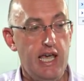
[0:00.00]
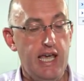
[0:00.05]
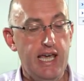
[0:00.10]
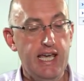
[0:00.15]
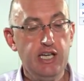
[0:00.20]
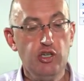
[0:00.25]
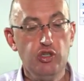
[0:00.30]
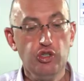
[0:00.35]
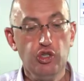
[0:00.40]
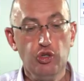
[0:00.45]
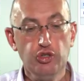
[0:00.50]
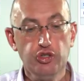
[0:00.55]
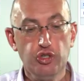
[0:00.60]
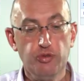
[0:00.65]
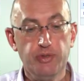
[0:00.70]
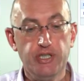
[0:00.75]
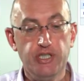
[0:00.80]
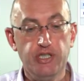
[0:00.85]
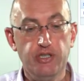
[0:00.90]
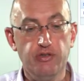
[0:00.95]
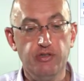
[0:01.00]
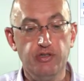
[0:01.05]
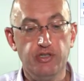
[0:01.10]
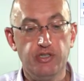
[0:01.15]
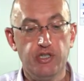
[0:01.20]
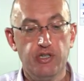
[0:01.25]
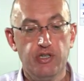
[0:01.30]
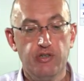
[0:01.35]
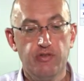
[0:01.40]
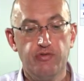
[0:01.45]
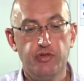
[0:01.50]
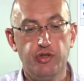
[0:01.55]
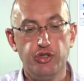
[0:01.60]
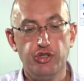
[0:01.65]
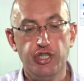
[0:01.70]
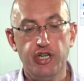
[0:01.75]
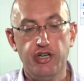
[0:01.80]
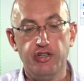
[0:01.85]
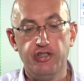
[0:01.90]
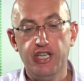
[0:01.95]
It could also be used for
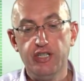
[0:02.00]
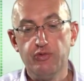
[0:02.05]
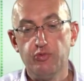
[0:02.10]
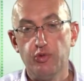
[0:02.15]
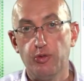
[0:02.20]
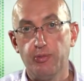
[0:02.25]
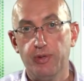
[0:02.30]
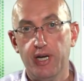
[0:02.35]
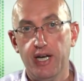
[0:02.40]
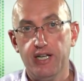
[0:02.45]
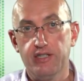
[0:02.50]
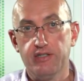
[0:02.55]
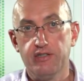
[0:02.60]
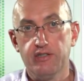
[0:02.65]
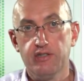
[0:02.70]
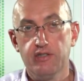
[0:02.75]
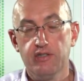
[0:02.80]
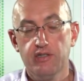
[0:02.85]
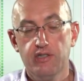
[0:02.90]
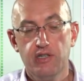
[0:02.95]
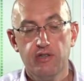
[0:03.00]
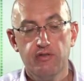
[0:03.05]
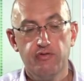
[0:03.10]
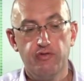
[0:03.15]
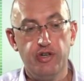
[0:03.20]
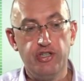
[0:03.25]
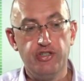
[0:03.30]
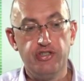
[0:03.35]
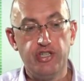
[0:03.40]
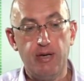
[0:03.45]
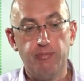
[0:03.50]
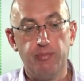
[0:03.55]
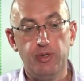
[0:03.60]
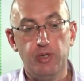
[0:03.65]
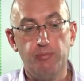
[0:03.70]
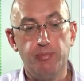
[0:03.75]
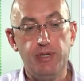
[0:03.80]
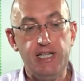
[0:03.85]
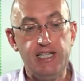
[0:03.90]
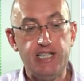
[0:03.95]
shared network paths, for
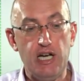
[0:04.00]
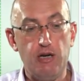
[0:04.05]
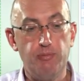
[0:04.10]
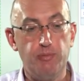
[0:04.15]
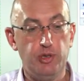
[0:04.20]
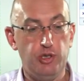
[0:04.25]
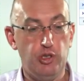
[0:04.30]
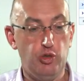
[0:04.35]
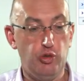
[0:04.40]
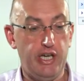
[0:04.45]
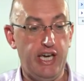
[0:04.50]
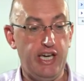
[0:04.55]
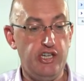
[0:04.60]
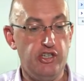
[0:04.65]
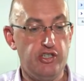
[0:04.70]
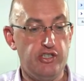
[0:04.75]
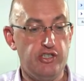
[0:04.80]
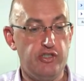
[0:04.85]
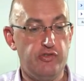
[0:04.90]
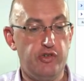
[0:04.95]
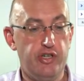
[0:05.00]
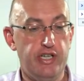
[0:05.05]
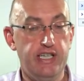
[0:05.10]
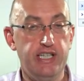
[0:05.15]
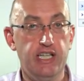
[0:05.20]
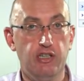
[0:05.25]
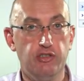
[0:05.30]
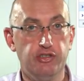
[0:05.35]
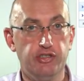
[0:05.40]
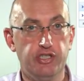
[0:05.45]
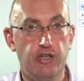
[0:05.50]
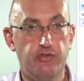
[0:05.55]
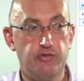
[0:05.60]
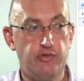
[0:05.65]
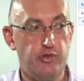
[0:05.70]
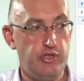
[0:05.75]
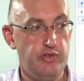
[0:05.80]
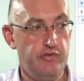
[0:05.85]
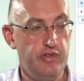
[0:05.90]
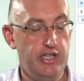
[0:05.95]
example, build-output locations for in-house
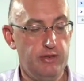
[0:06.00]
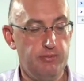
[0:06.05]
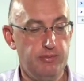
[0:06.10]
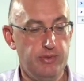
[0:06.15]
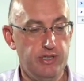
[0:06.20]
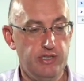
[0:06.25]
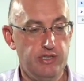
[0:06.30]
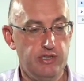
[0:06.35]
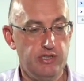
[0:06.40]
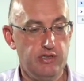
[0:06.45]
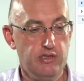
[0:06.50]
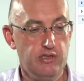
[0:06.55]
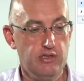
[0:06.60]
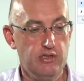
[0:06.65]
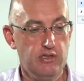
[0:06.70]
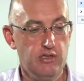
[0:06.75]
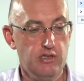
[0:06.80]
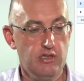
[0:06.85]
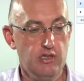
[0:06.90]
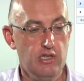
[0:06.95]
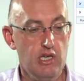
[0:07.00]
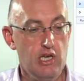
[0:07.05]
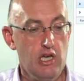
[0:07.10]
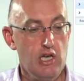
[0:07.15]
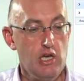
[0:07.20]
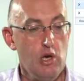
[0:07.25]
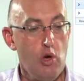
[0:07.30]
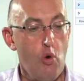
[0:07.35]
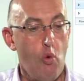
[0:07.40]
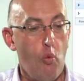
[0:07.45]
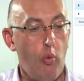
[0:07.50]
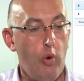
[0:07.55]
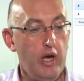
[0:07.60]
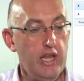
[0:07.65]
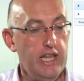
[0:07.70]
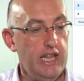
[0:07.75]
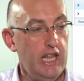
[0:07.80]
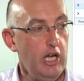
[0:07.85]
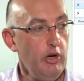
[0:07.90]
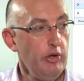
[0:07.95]
software development.
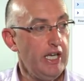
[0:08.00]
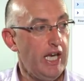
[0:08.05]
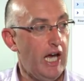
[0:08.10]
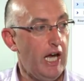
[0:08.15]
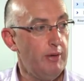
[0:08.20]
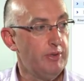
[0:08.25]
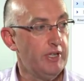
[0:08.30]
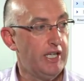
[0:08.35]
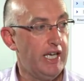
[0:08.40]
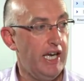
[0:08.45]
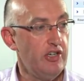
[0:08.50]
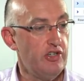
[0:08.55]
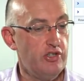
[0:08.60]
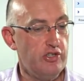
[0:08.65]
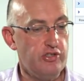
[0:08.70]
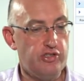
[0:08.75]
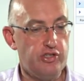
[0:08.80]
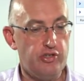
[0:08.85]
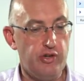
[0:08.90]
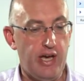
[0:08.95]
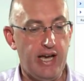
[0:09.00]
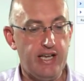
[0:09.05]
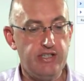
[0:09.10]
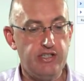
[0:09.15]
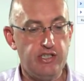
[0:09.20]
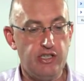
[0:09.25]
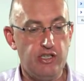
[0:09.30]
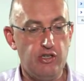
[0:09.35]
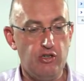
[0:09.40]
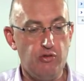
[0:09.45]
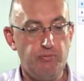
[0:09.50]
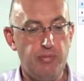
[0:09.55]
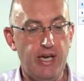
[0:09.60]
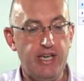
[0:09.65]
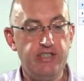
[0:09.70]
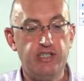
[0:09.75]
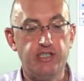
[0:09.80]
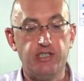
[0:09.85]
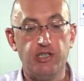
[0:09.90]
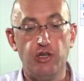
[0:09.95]
While allowing applications to execute
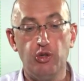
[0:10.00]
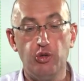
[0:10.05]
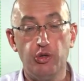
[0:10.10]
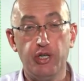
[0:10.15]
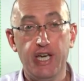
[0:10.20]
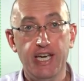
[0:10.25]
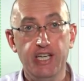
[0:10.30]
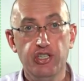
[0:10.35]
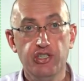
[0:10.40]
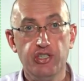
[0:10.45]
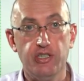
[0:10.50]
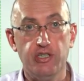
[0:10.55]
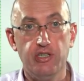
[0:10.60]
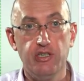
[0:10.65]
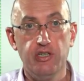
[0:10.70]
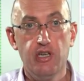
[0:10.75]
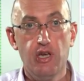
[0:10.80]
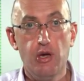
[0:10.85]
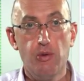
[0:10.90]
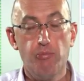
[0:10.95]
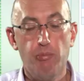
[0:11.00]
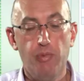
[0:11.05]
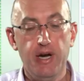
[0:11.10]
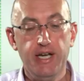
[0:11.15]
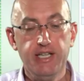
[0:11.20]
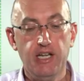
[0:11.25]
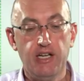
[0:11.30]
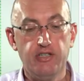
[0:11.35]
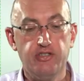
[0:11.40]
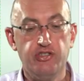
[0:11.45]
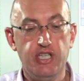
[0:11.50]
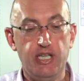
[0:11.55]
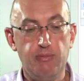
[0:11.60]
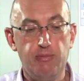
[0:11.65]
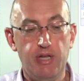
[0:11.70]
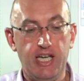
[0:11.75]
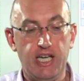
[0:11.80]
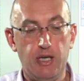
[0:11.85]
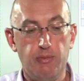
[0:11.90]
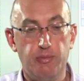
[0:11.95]
based on their location might not seem
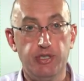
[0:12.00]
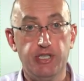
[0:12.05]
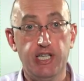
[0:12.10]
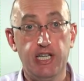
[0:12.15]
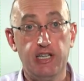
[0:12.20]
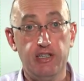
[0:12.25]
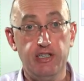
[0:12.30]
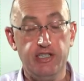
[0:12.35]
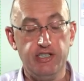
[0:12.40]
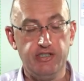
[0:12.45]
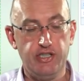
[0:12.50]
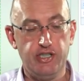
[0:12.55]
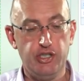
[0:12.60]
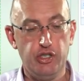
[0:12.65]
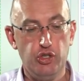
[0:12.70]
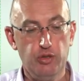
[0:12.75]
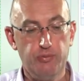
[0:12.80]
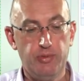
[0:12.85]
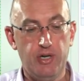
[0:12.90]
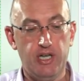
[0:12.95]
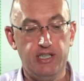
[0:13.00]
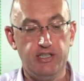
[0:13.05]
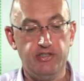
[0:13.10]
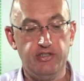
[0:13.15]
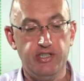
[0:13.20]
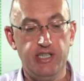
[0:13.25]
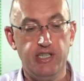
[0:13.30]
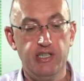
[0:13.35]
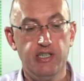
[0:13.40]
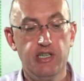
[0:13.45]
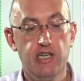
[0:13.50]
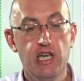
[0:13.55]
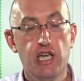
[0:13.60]
like a particularly secure policy,